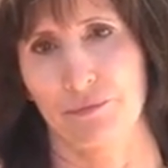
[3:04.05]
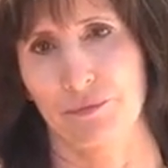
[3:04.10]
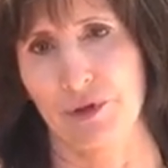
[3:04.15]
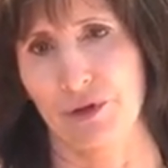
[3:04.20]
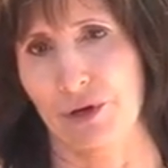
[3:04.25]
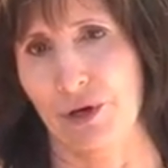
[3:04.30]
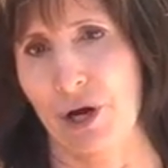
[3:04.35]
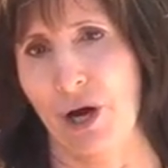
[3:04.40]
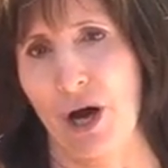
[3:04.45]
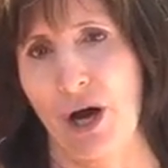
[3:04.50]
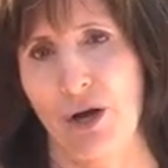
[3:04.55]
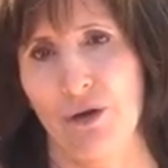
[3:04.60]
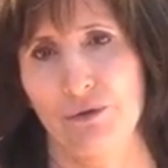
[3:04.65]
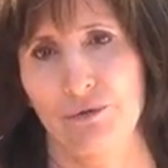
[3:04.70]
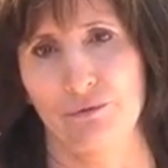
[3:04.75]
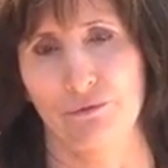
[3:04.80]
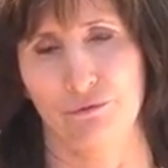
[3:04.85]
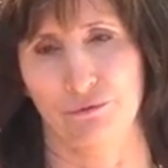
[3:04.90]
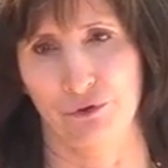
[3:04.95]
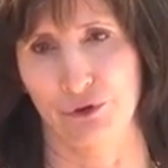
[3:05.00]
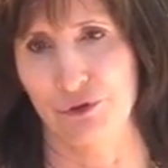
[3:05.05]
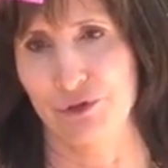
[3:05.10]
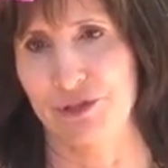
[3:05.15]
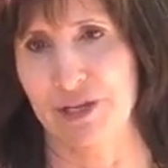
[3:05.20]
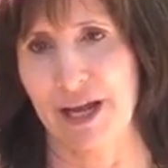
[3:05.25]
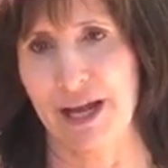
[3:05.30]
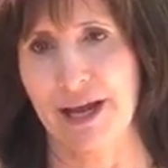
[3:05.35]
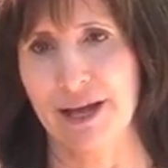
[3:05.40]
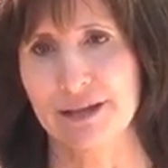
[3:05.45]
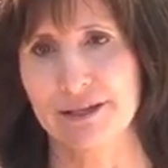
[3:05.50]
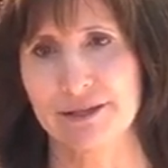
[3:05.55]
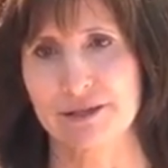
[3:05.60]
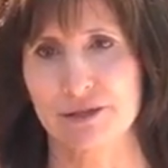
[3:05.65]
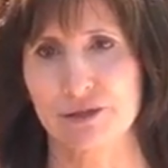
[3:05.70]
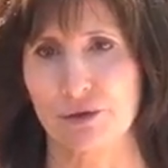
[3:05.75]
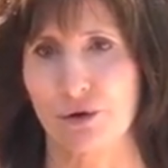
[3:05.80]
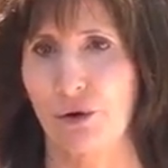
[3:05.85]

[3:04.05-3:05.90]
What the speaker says: they're called fructans,